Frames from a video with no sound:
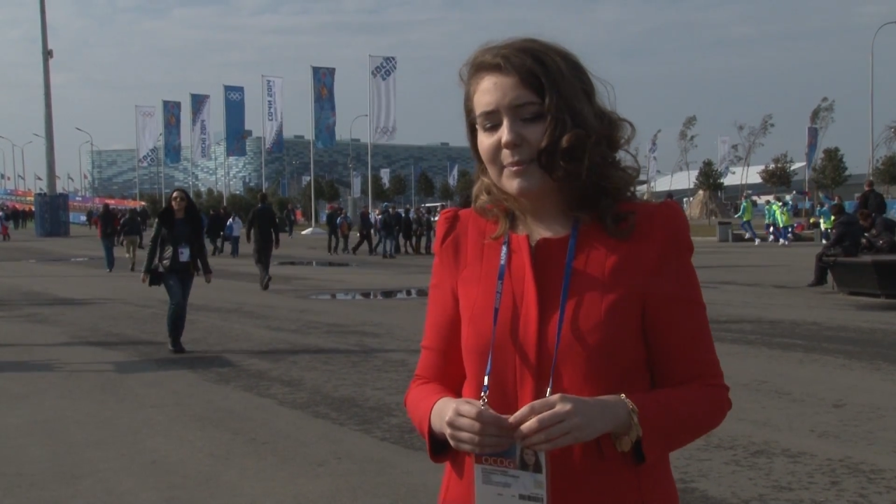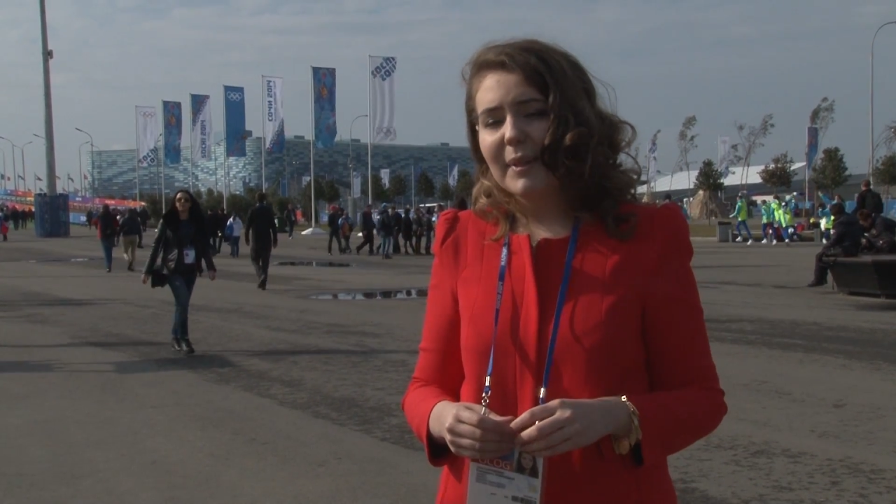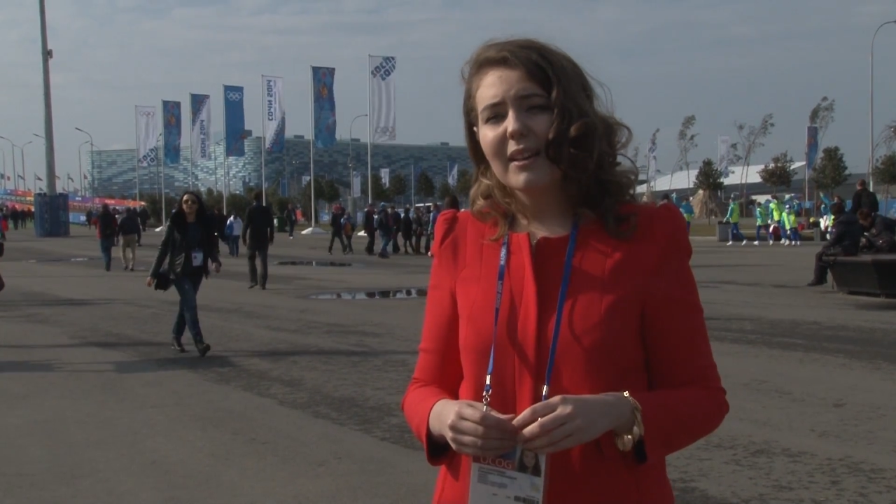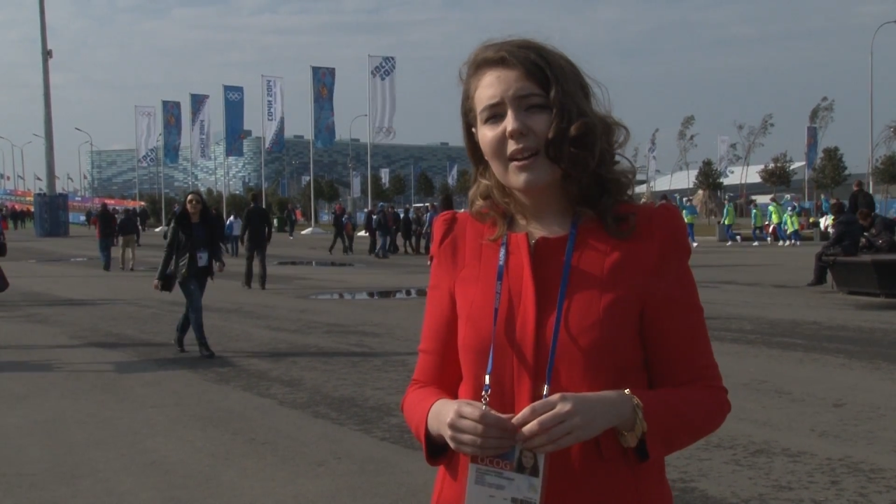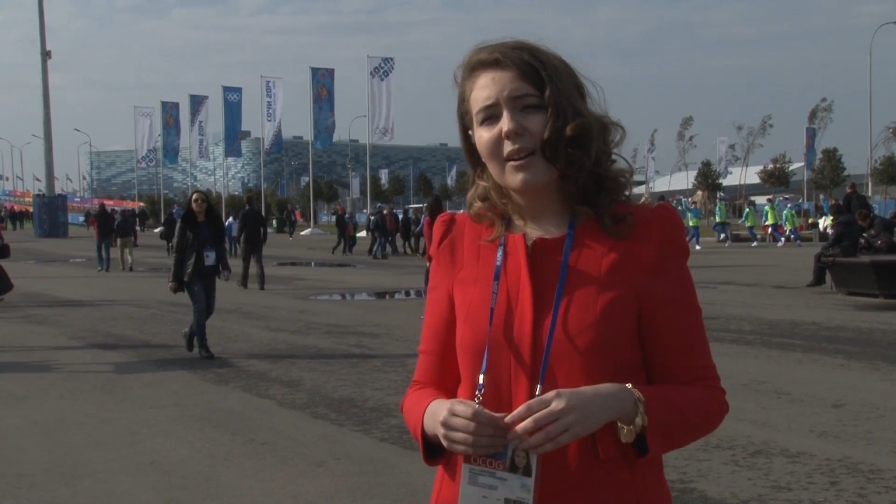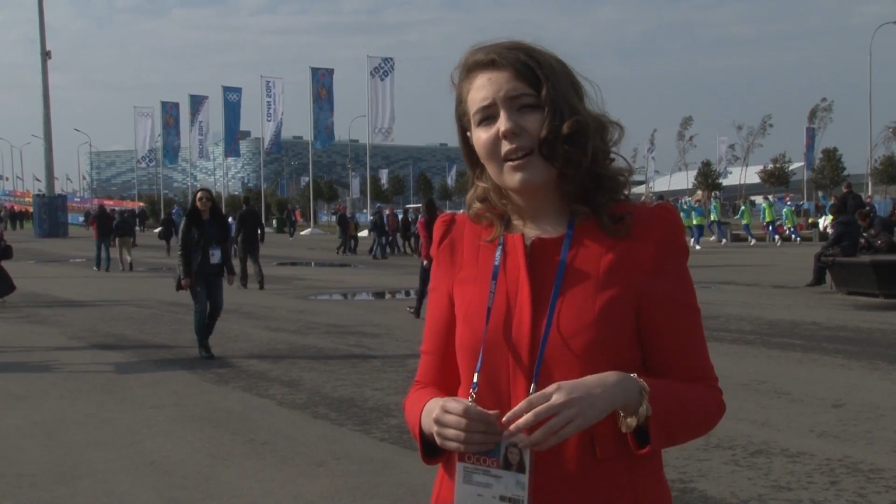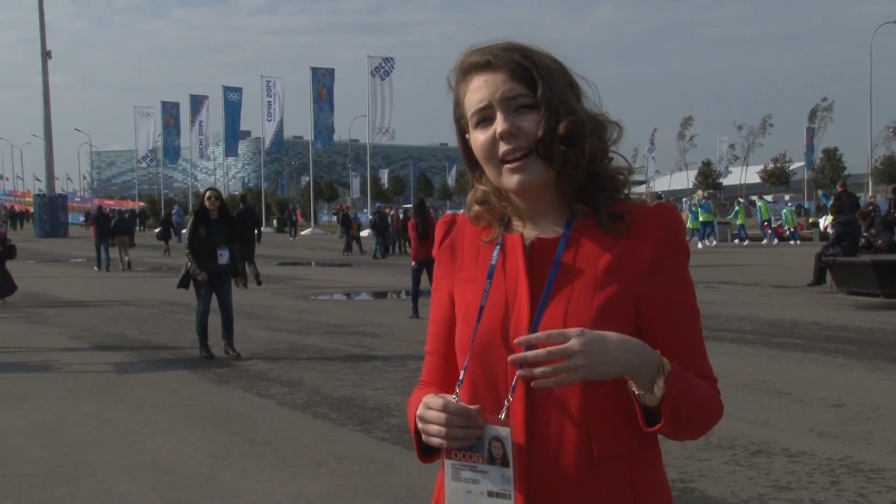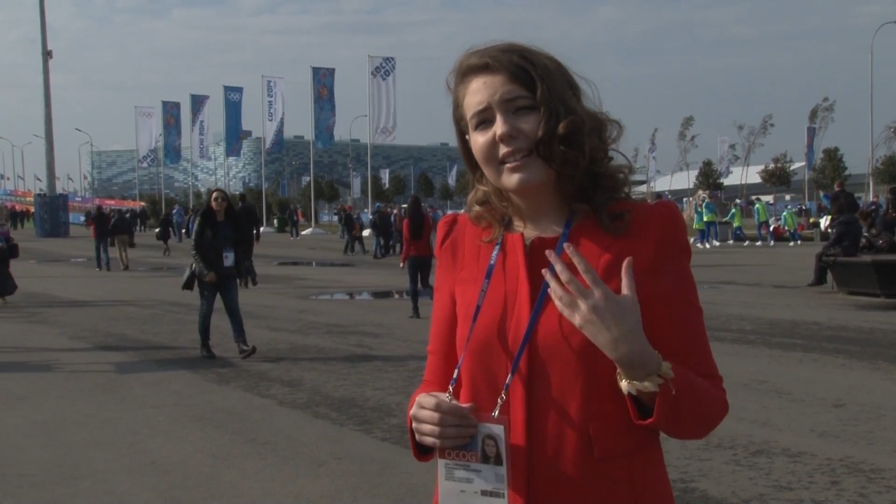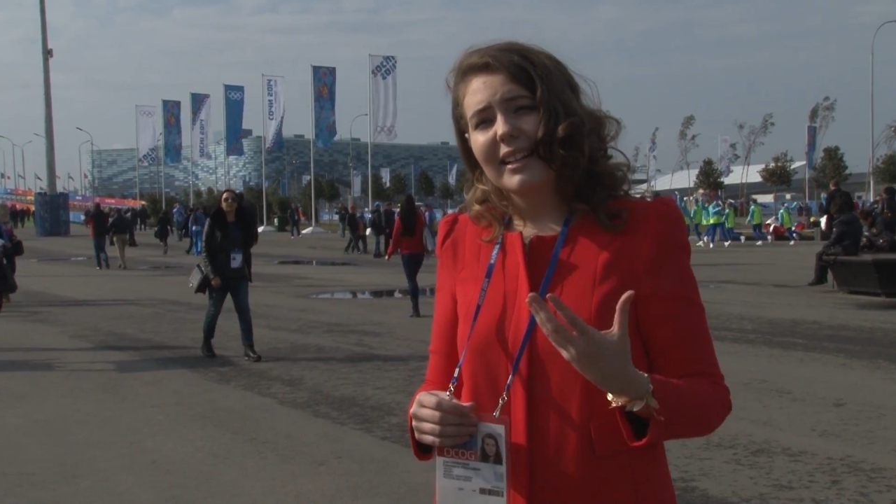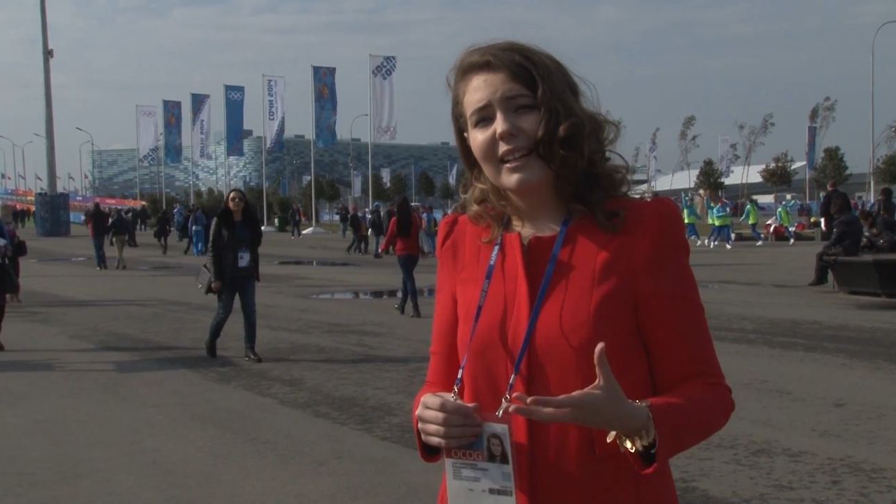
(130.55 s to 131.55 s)
and tried to
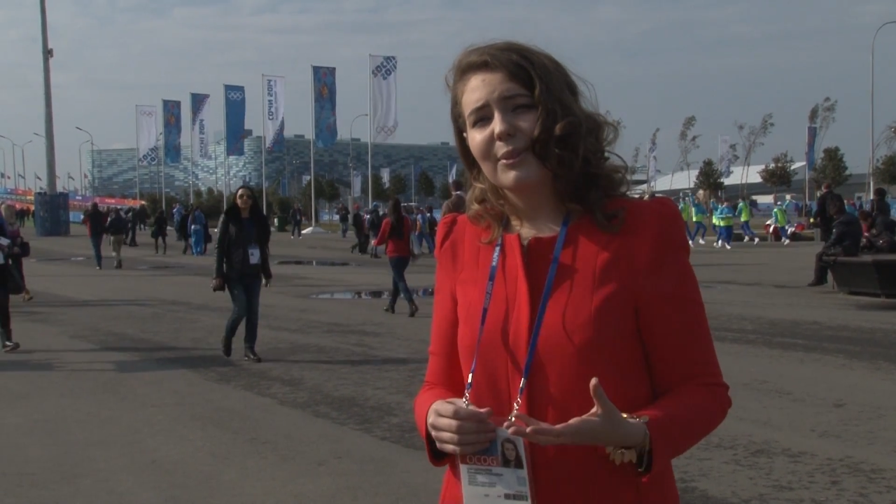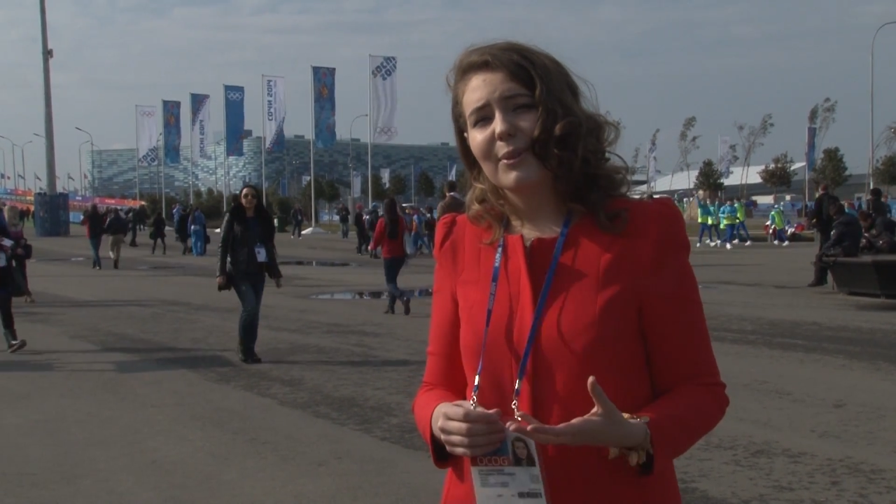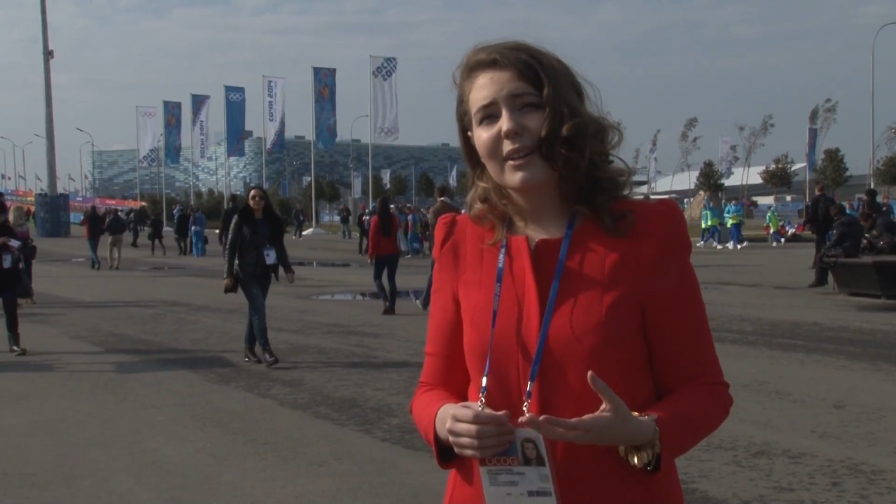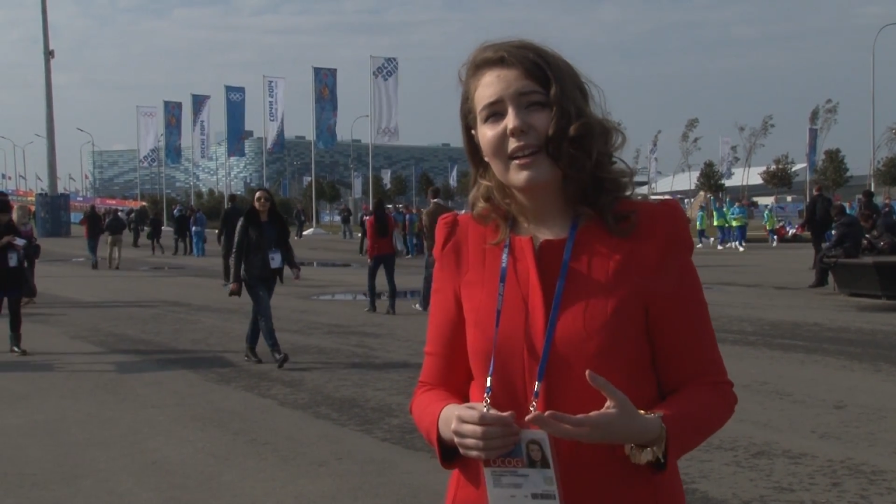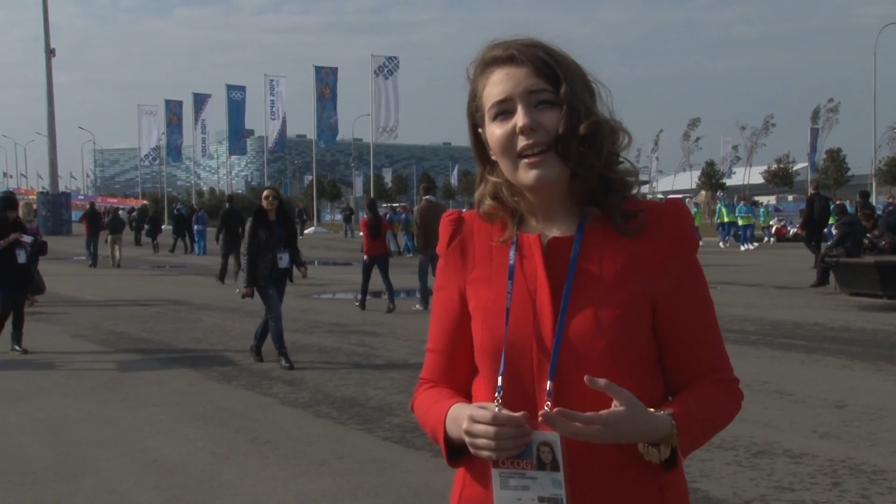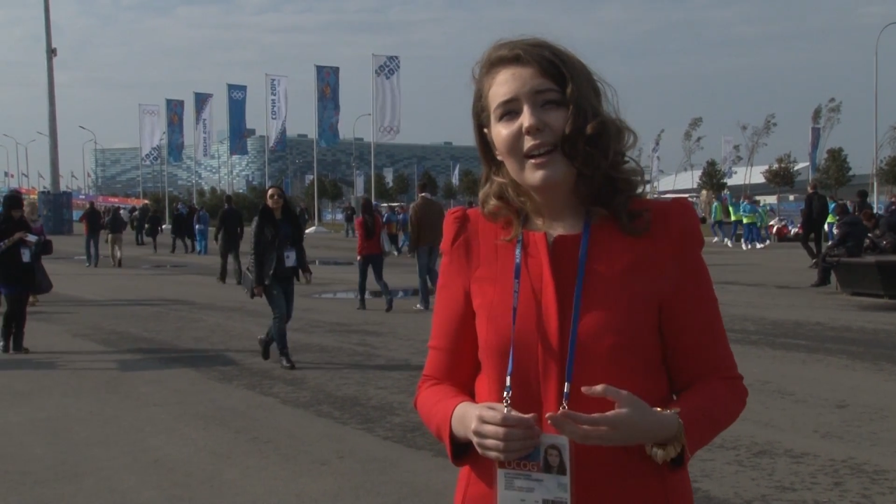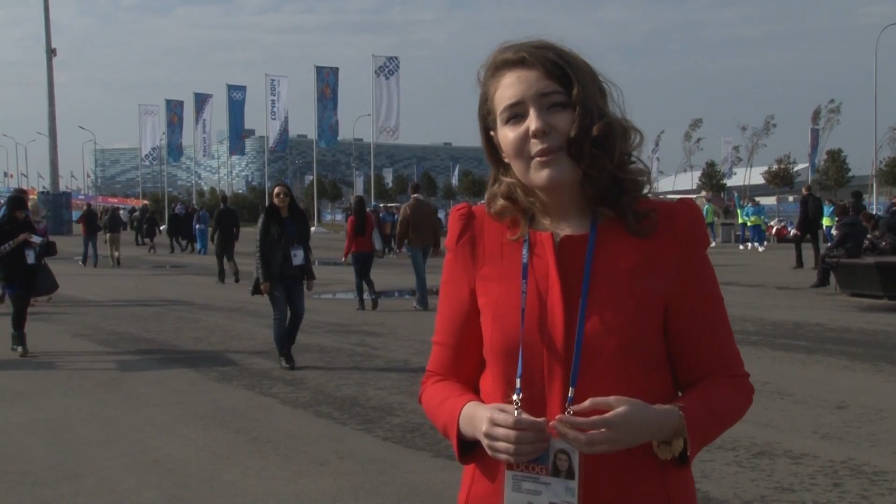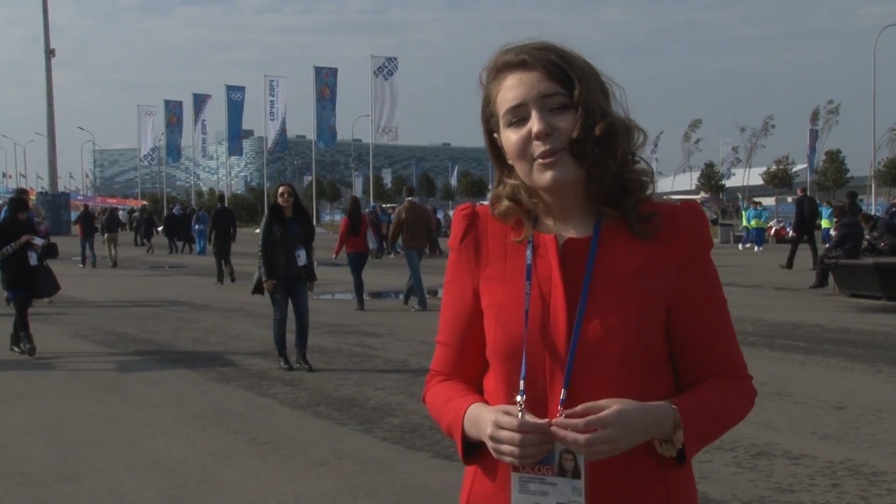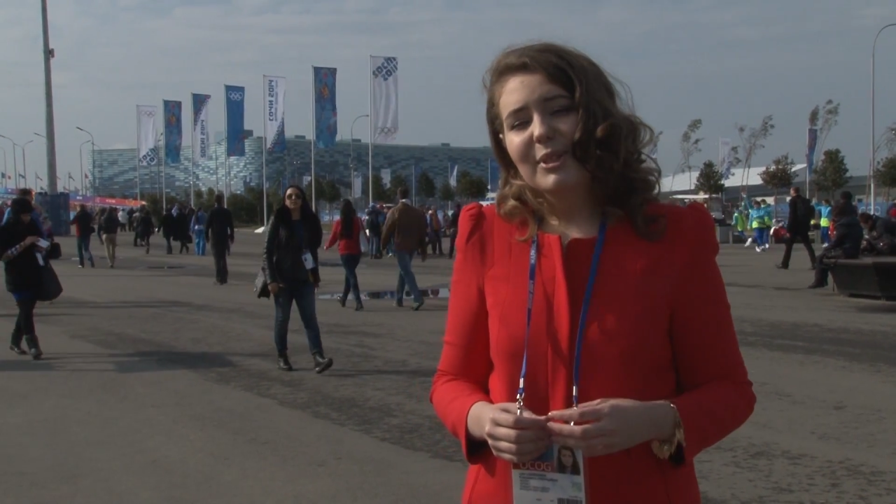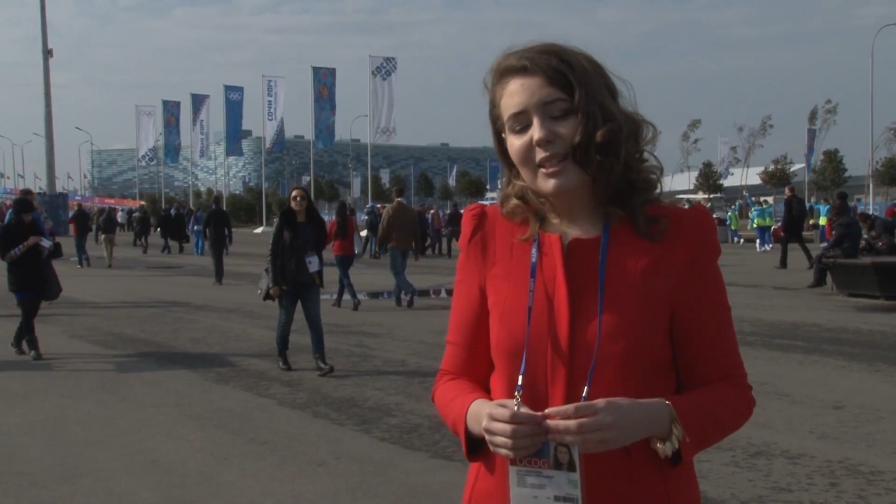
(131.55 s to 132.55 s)
understand what they
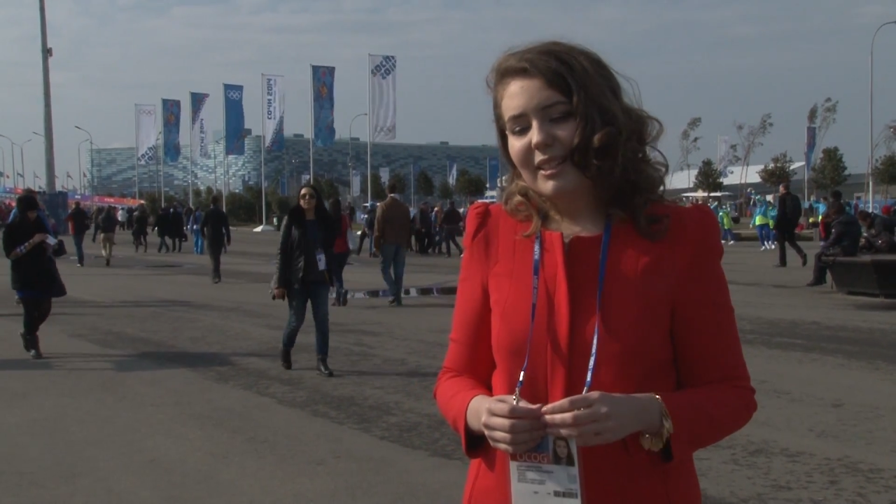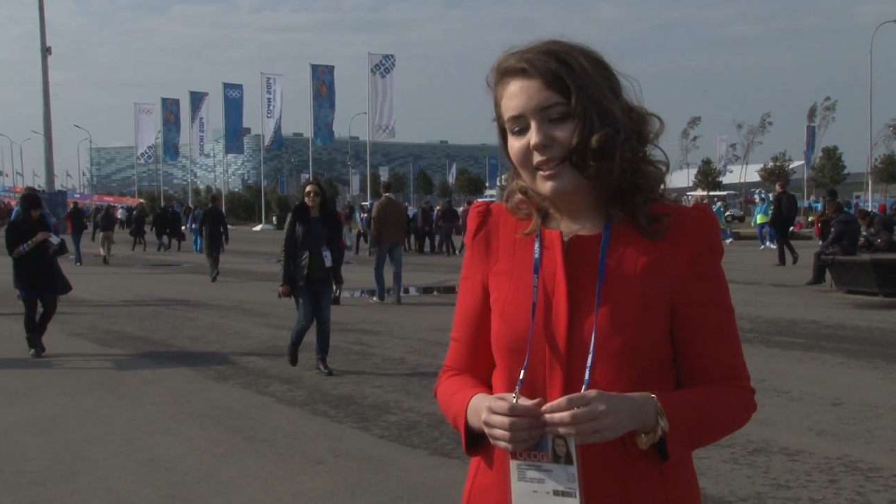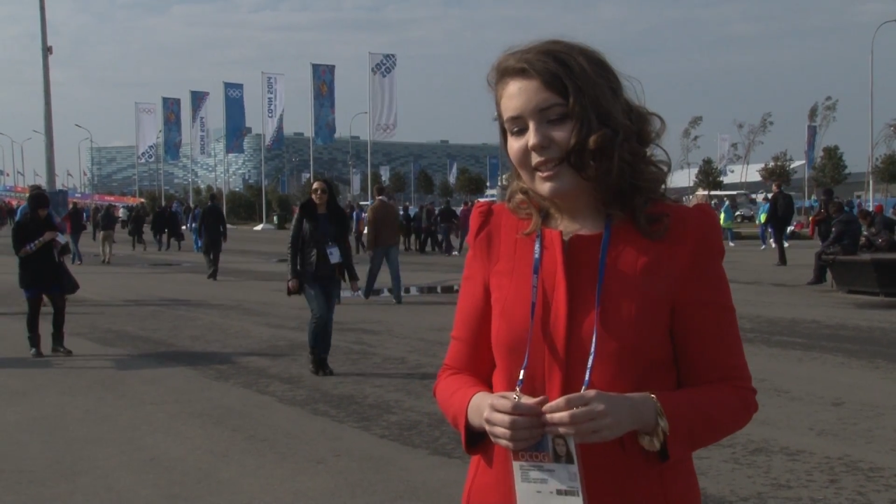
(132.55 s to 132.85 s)
feel.